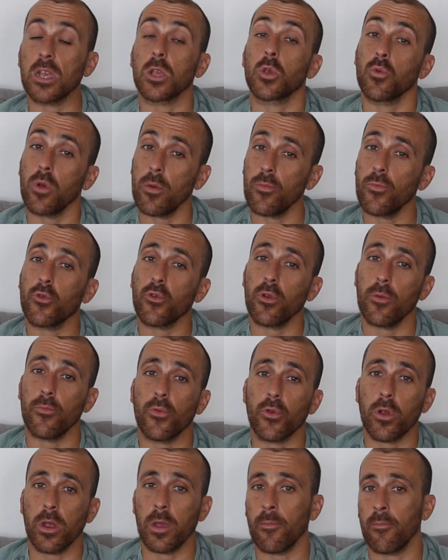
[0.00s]
rim to rim
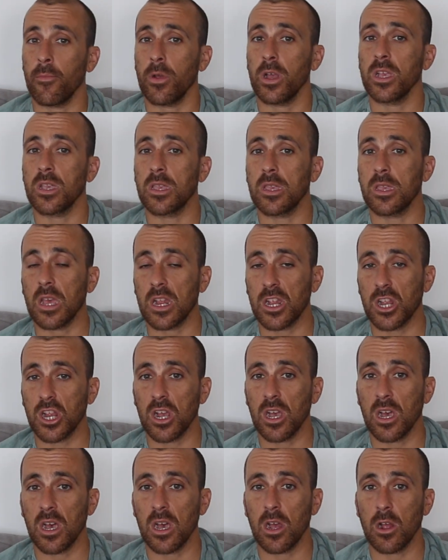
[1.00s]
to rim is such
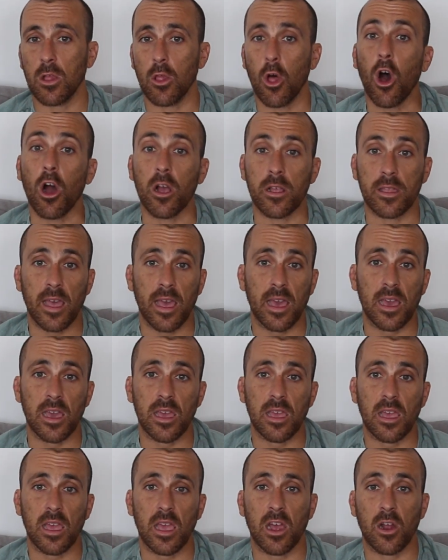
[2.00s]
a long
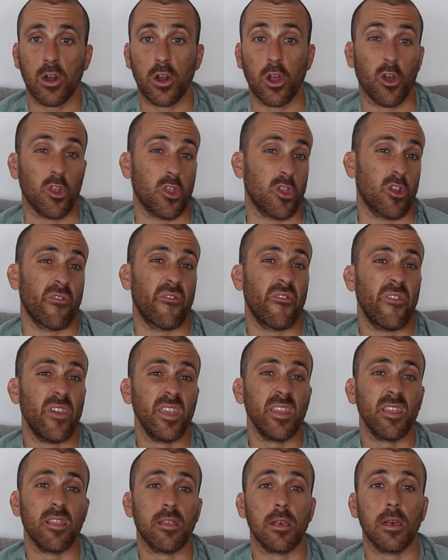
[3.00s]
day on your
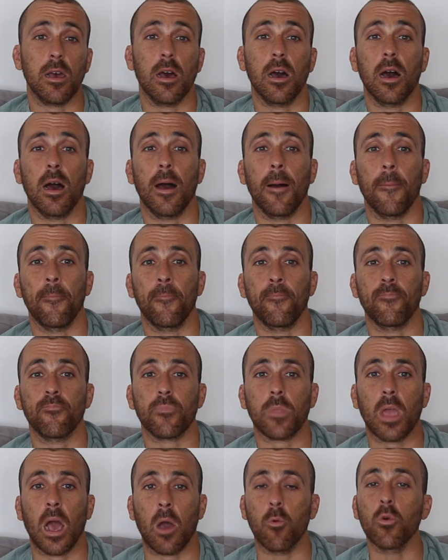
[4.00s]
feet,
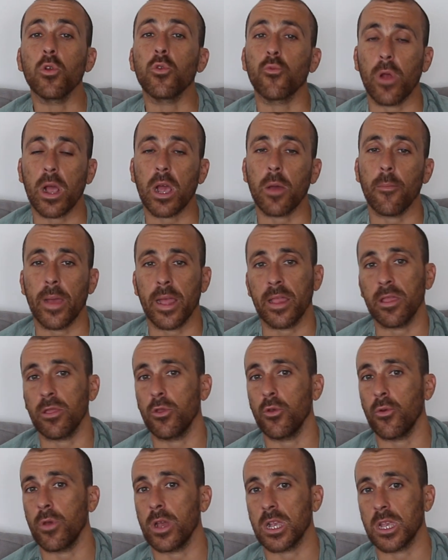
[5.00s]
I would
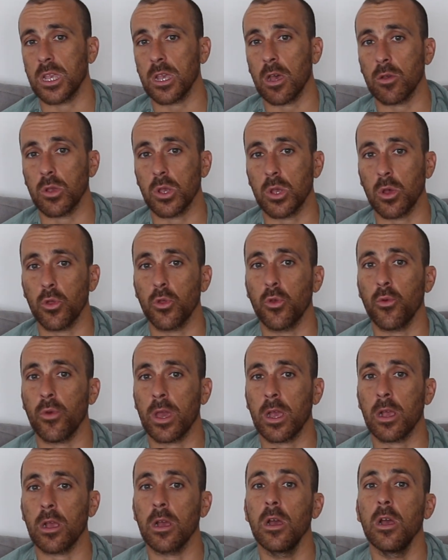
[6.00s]
recommend doing so. So
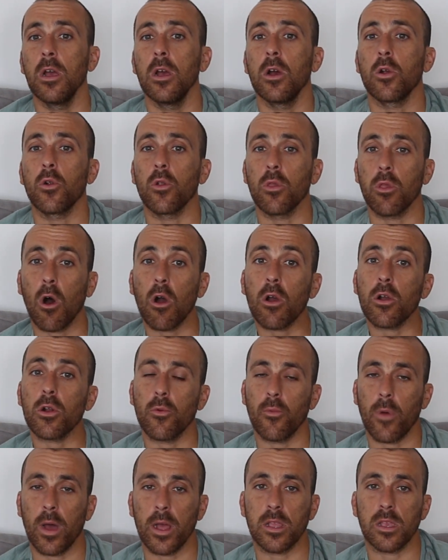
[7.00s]
doing longer
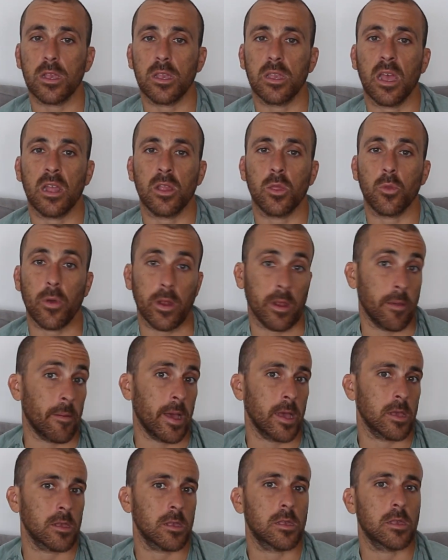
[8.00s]
runs than 20
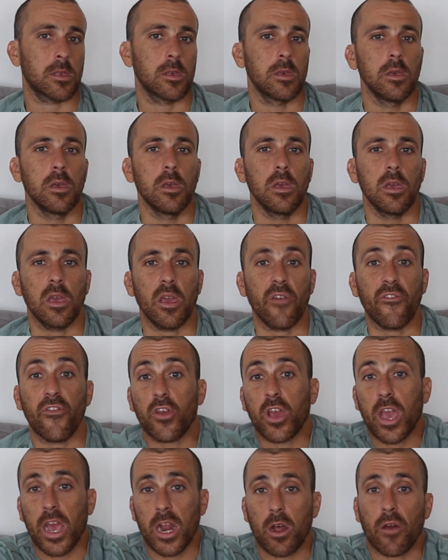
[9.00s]
miles, if
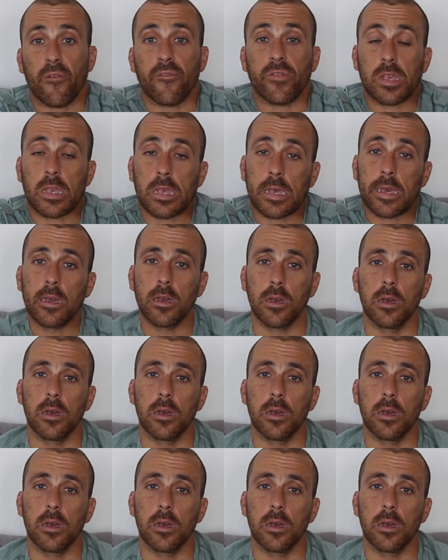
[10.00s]
you can, obviously.